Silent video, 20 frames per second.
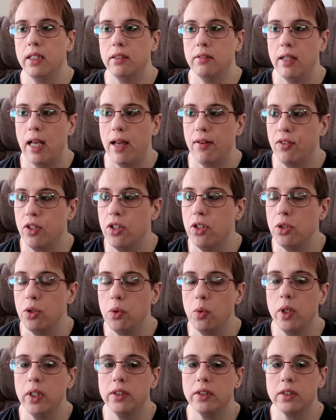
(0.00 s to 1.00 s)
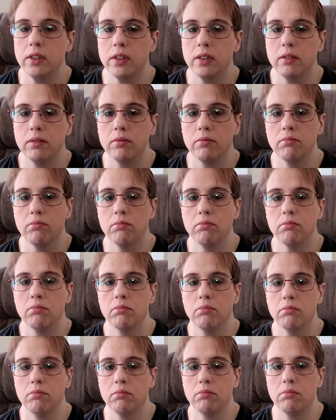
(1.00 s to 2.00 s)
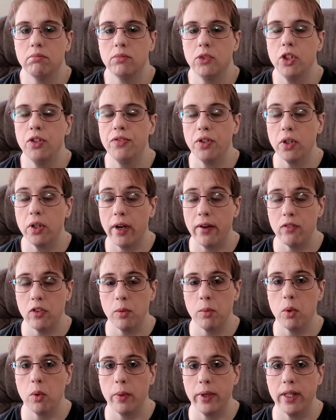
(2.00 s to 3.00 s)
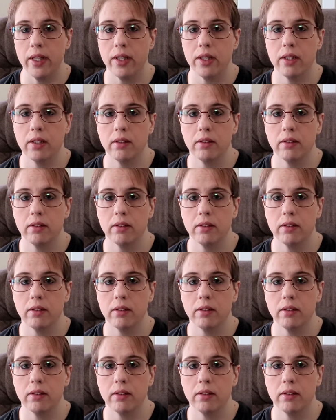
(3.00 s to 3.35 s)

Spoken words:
Have to do what you feel comfortable with.